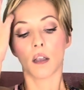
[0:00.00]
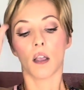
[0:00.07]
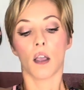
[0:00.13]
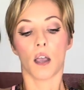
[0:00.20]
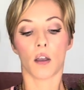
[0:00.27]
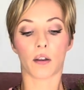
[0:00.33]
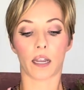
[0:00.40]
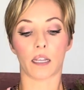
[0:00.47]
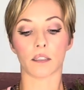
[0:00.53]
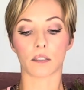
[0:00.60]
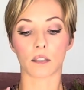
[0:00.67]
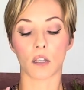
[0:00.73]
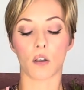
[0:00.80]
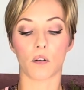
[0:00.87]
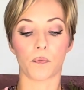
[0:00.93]
Okay,
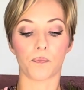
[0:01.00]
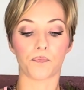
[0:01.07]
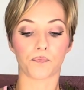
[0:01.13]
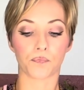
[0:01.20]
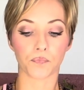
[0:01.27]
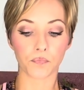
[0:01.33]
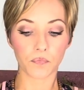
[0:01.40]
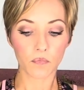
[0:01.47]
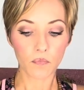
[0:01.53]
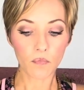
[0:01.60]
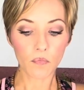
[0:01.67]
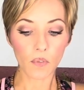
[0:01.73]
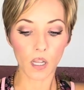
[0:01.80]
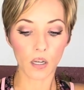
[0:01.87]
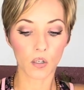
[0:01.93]
so
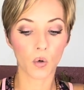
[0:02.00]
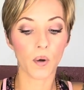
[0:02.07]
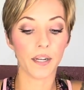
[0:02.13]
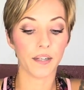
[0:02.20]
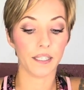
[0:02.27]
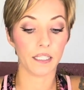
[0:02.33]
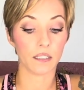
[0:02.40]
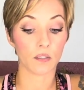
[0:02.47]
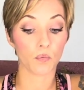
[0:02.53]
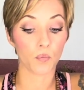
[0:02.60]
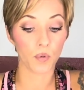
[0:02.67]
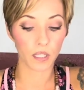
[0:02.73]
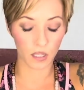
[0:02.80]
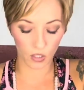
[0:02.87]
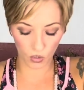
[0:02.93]
Aquarius,
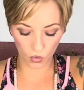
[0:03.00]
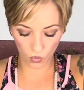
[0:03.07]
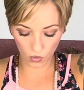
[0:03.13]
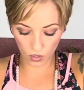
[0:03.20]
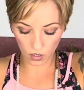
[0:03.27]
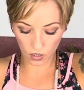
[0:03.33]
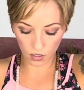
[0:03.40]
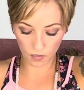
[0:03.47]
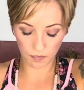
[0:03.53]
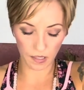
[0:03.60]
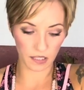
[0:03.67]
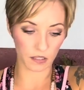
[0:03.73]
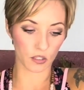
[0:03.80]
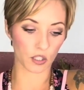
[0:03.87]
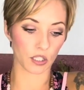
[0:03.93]
with your
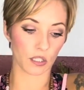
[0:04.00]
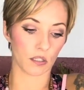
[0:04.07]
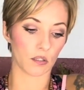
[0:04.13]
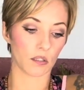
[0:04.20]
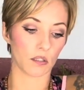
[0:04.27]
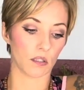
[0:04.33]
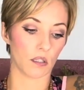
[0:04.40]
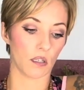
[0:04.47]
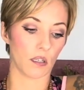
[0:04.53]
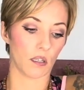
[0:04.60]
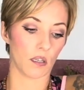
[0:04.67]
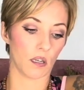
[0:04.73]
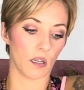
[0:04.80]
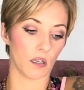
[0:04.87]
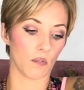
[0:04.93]
messages
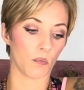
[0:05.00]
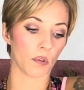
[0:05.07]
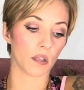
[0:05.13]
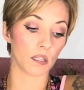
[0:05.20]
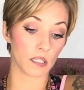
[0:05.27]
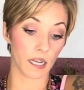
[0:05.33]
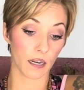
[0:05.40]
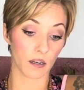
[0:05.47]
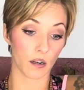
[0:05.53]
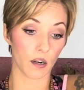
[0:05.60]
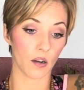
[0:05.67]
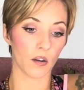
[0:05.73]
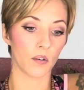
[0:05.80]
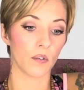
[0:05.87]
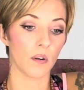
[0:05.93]
with the tarot,